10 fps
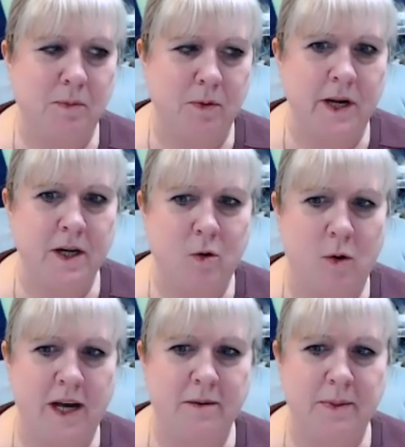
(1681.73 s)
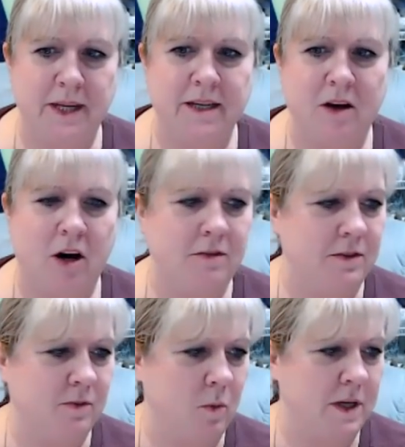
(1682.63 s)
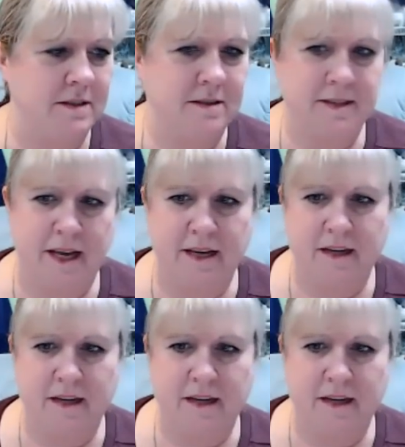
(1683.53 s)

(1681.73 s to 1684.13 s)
print quite a bit off of one set